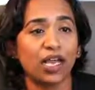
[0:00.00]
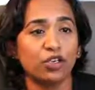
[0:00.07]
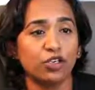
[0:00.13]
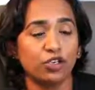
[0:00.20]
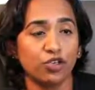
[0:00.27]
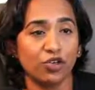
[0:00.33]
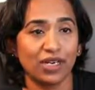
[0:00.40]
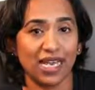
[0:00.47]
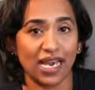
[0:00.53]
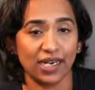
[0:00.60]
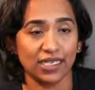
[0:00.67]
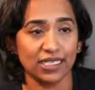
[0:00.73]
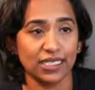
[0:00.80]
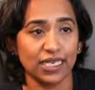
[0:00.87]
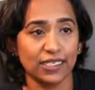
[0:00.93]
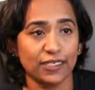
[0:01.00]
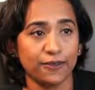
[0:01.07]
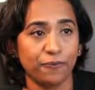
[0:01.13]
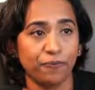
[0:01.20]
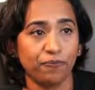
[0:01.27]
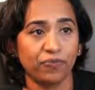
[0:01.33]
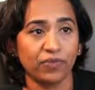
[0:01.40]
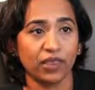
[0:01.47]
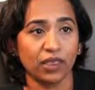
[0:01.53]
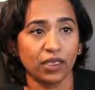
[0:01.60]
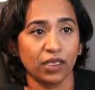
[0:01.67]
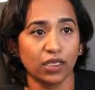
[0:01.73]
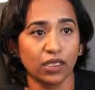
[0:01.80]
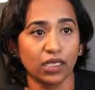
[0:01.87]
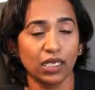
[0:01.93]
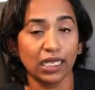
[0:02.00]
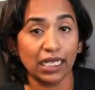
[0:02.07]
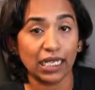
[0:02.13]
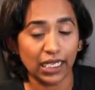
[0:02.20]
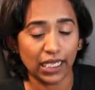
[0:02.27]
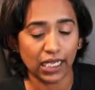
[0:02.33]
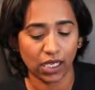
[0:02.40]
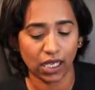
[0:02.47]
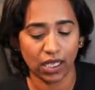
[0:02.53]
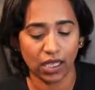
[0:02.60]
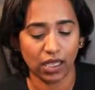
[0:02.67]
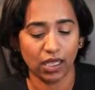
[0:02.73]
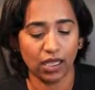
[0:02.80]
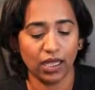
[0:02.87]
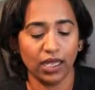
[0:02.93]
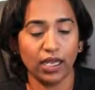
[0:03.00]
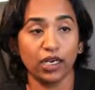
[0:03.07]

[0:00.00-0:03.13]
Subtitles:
to your data set, click, and